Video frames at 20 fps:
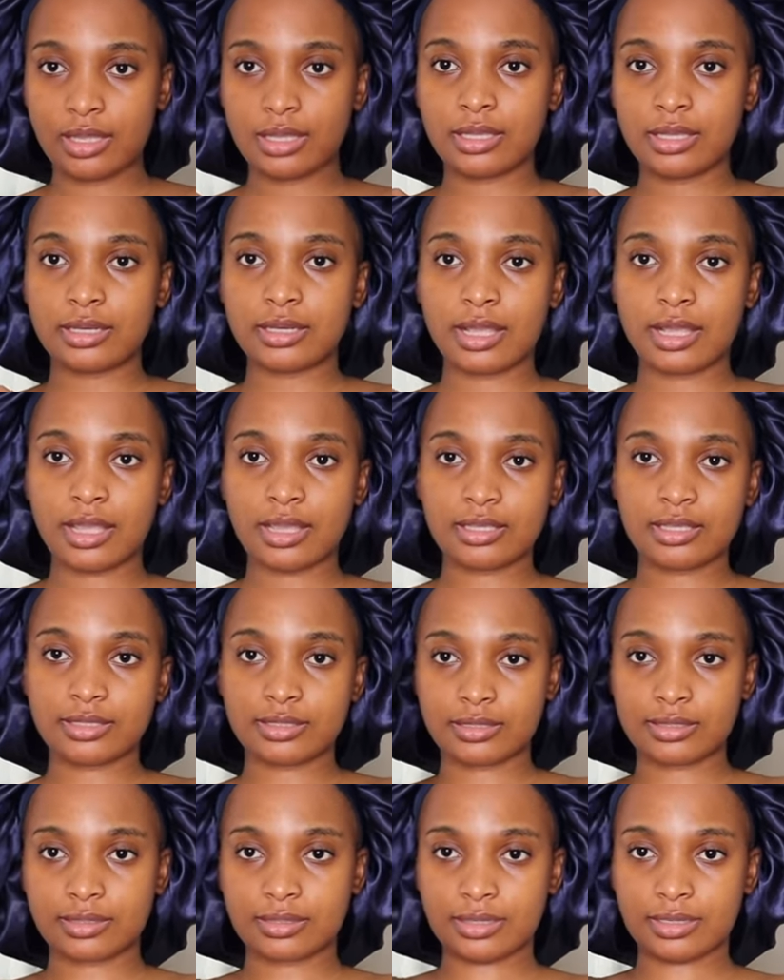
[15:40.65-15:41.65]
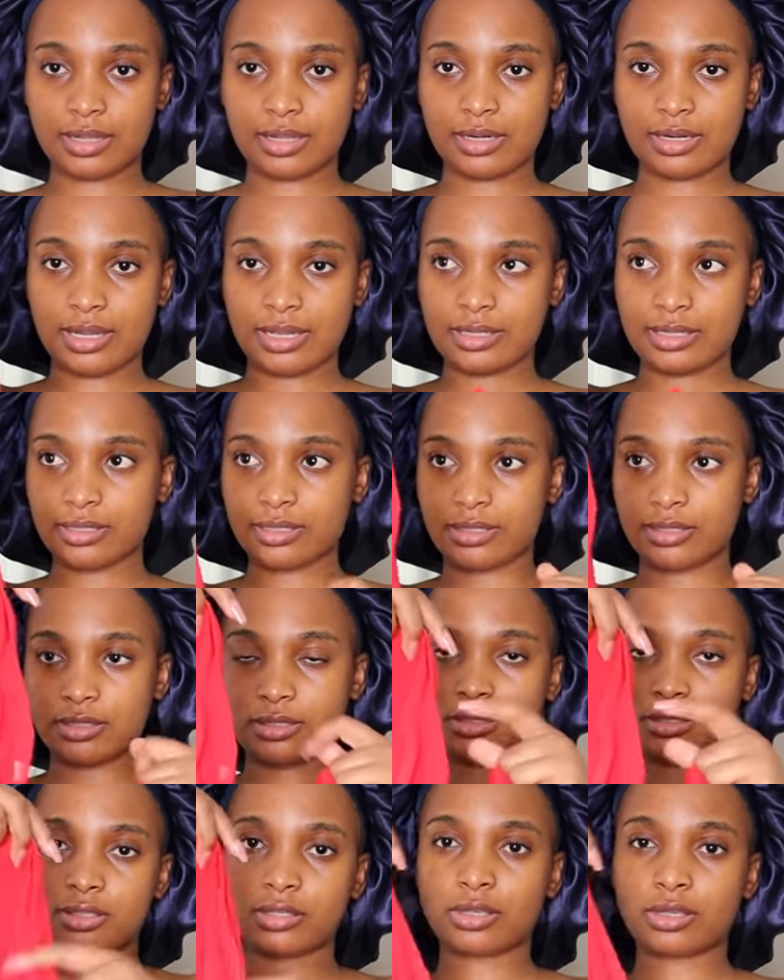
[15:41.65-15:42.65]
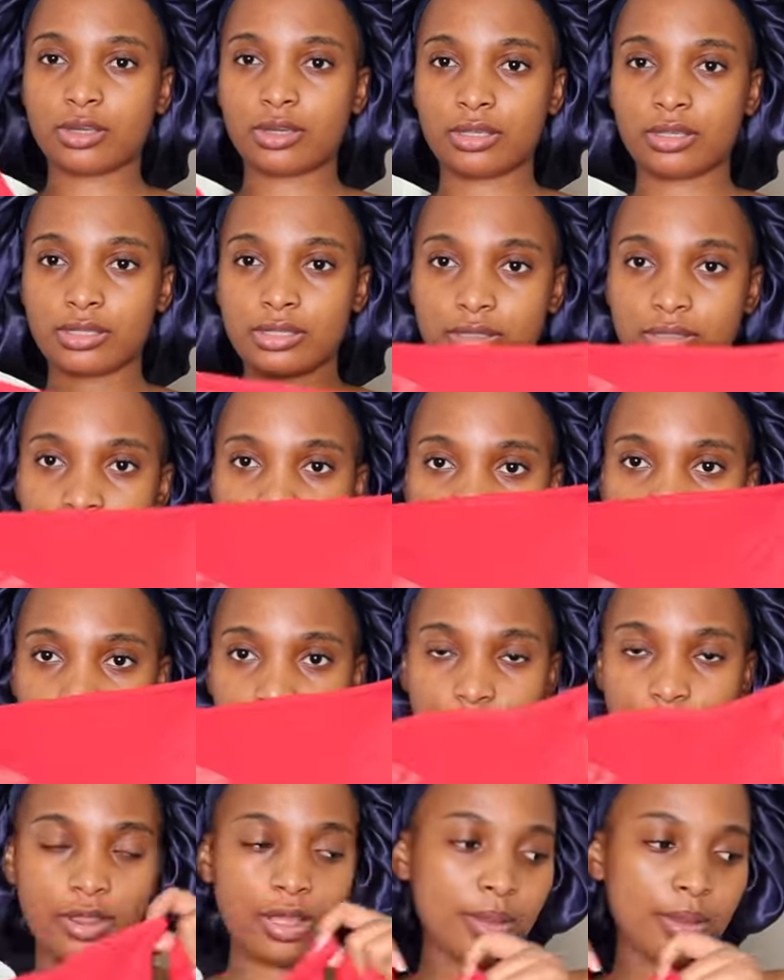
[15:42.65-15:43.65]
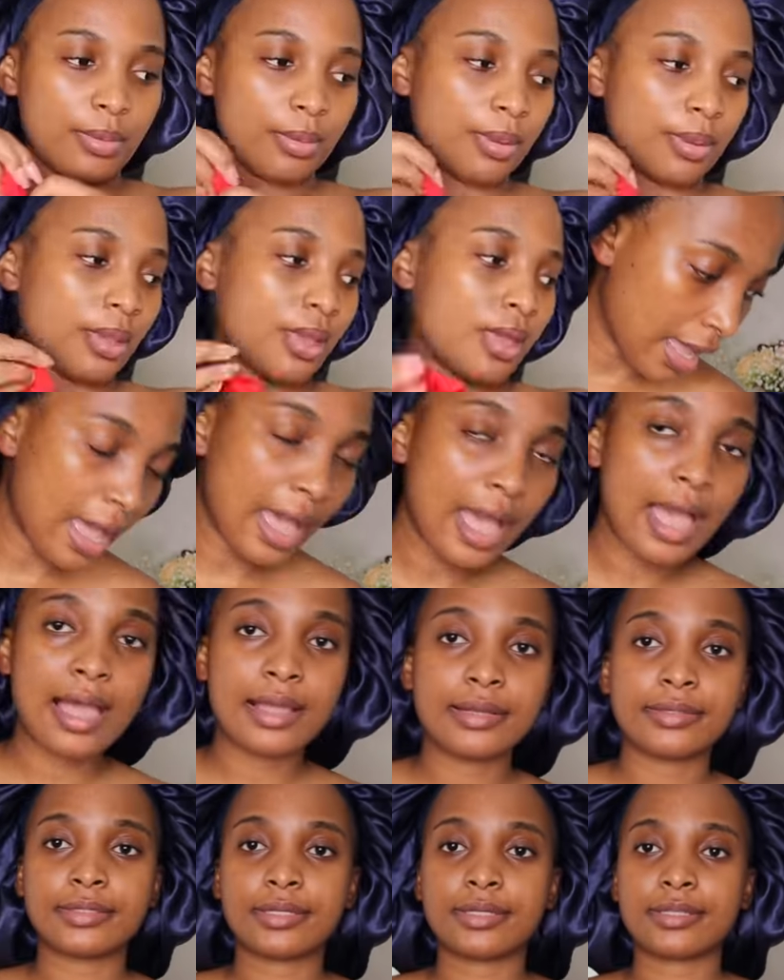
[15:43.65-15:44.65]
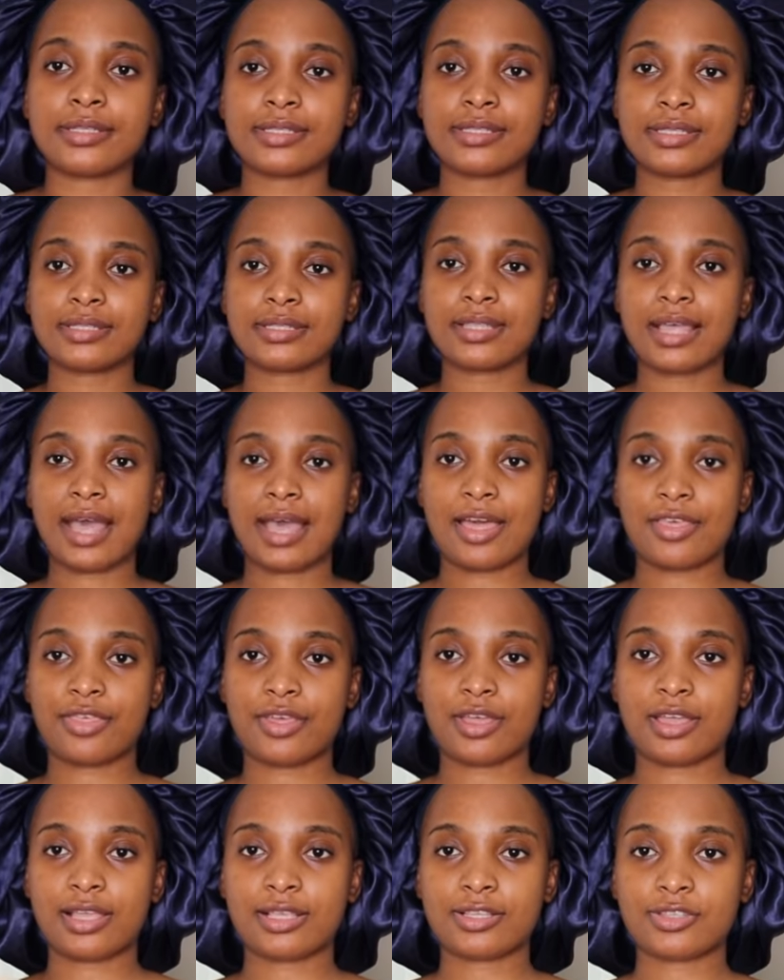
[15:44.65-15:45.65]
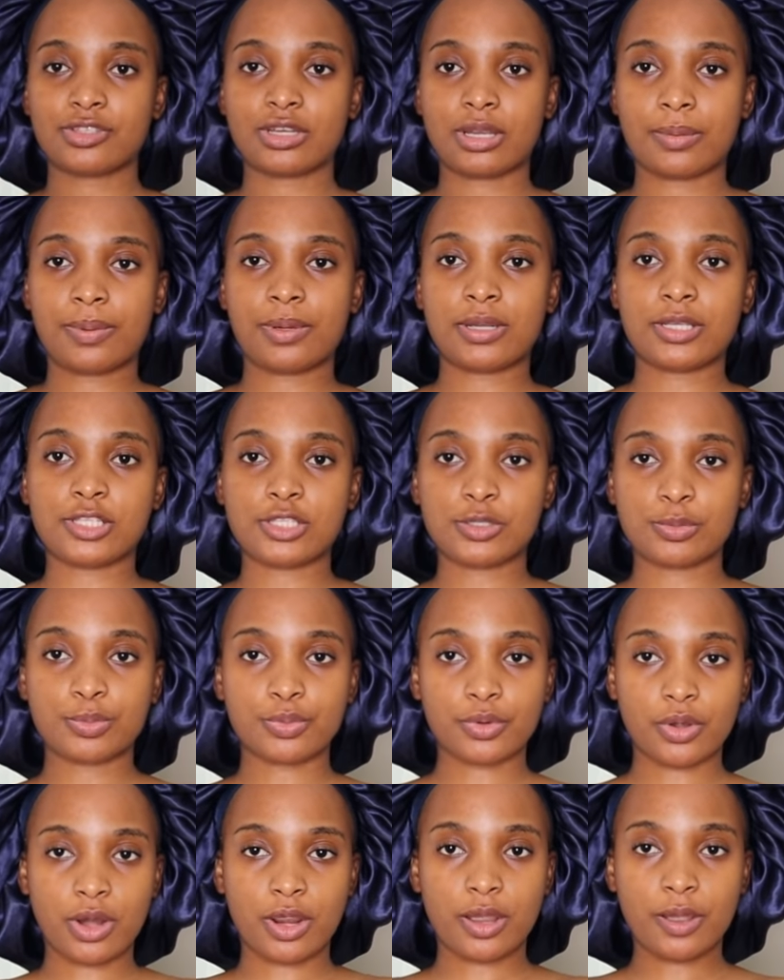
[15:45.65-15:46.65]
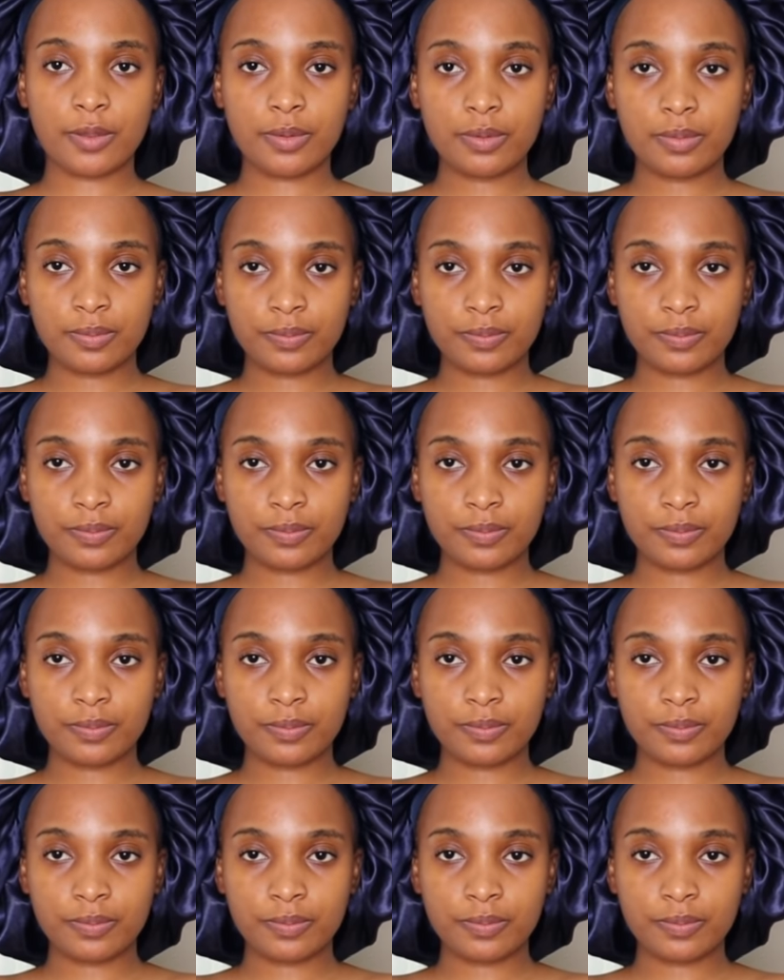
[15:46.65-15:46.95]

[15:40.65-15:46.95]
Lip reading: It has a nice skirt cover up. And this is the other strapless bra.